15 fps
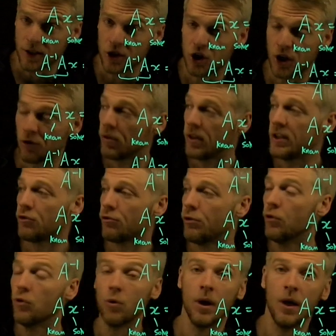generally
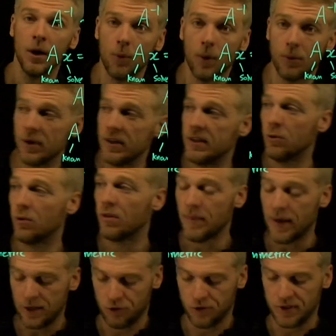true when we deal with
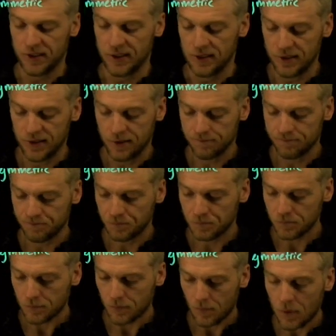matrices.
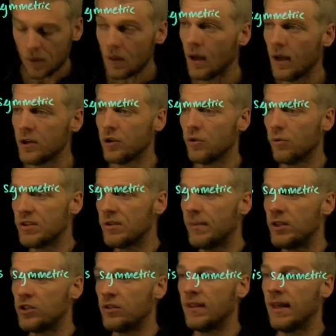I should also
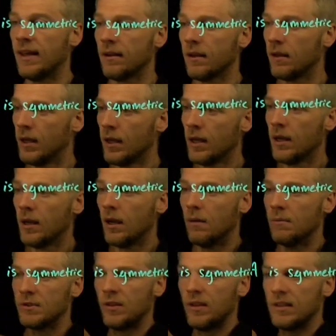mention that.
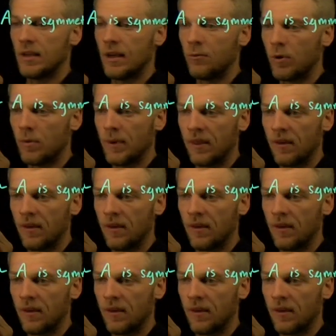Um, so I want to make that